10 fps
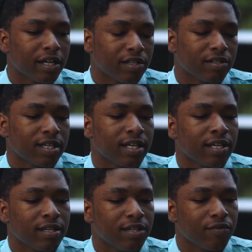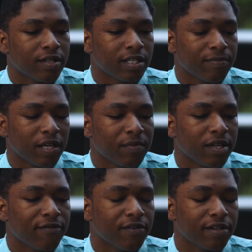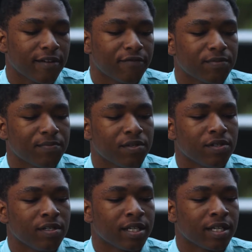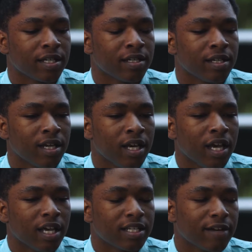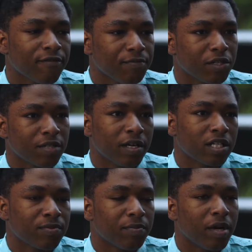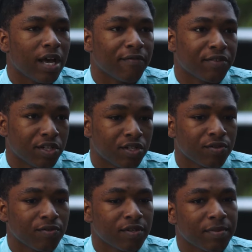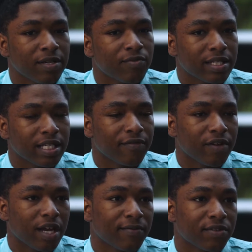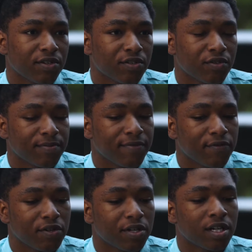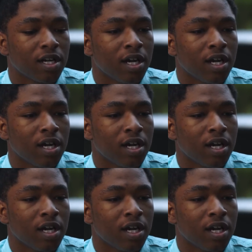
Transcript: Dr. Scannell, he wanted to make me feel comfortable and as comfortable as possible about having surgery, with me really never having surgery before.